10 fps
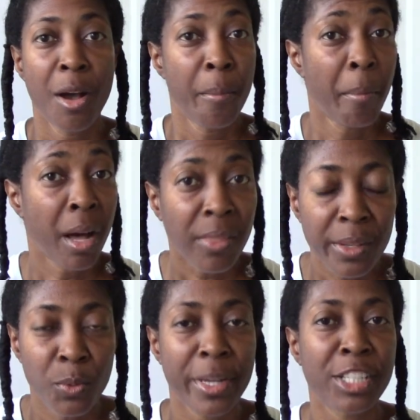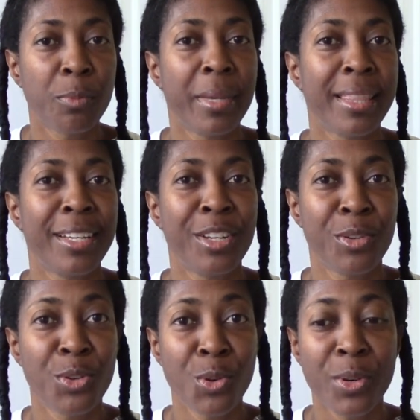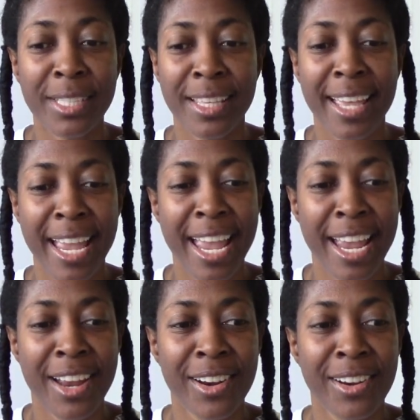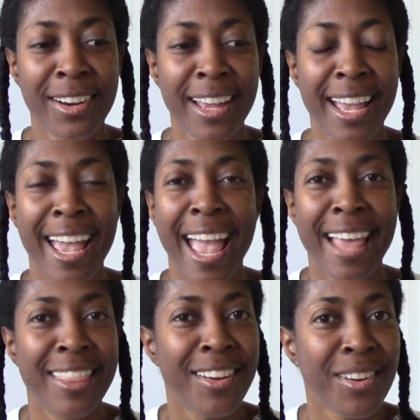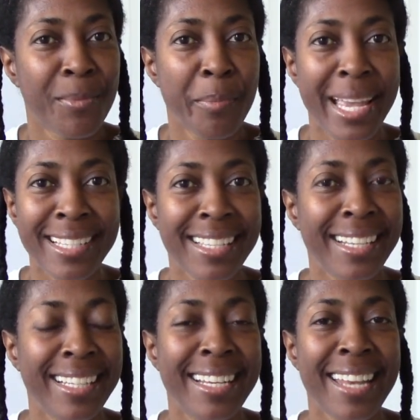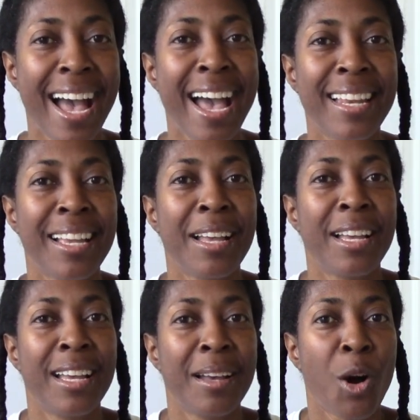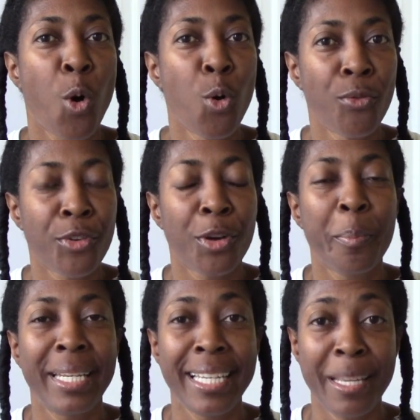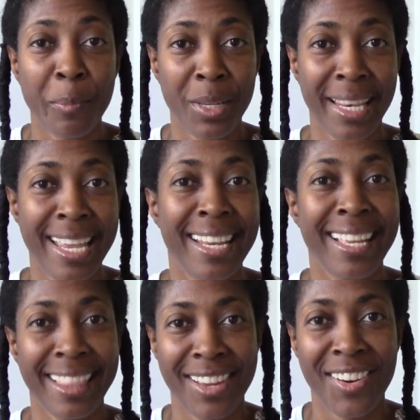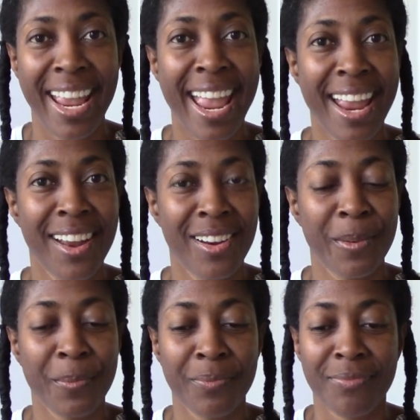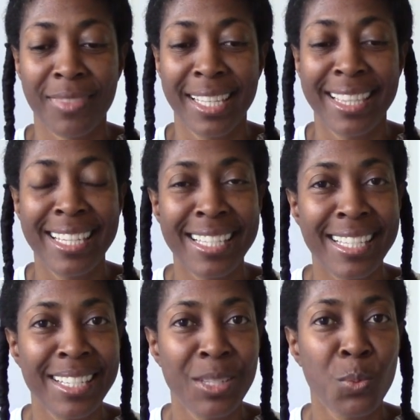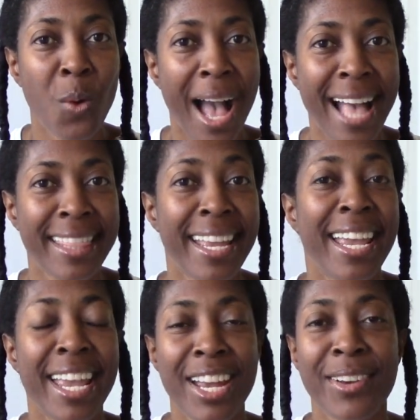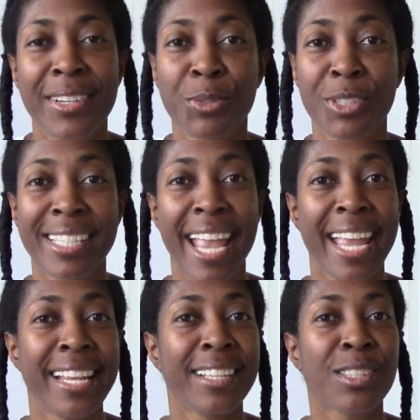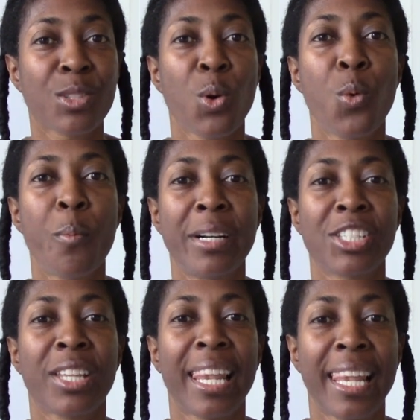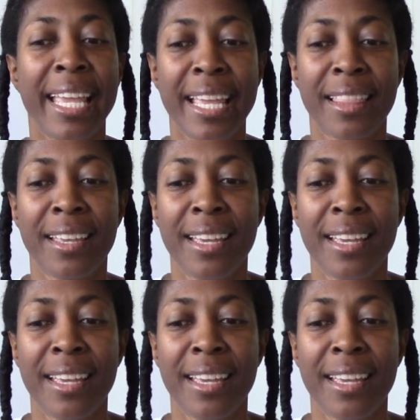monthly regimen that they're doing to their hair, and they're basically not over manipulating their hair. This is why the hair is retaining so much length.